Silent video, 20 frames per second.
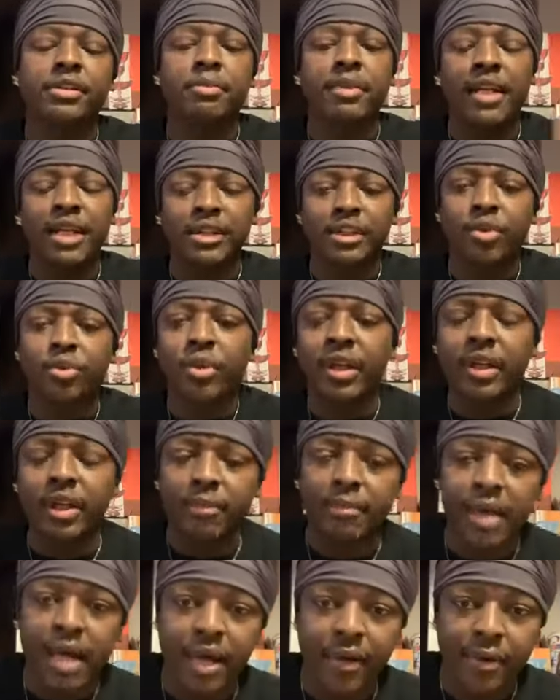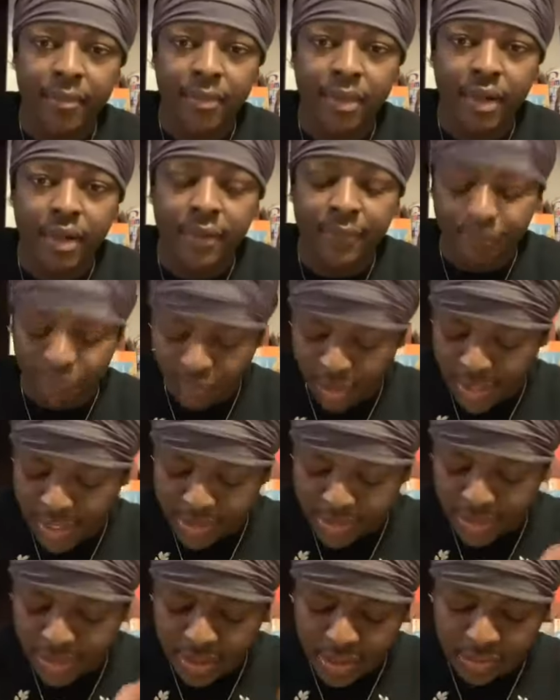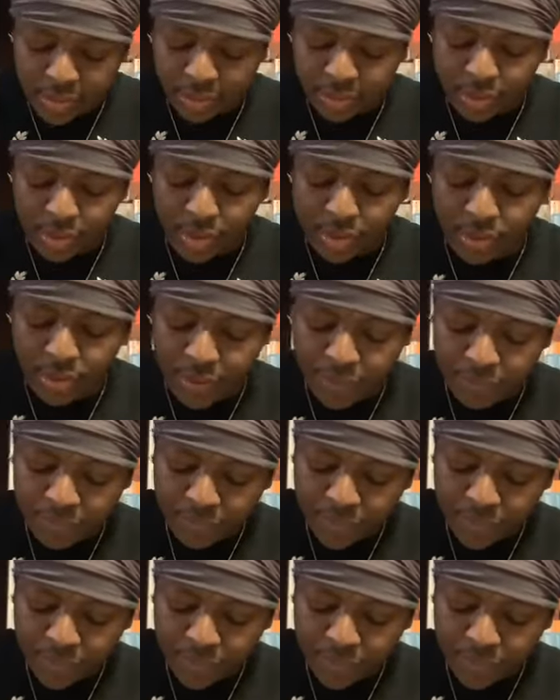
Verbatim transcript: man, that's a weighty matter, man. Right? That's a lot to deal with.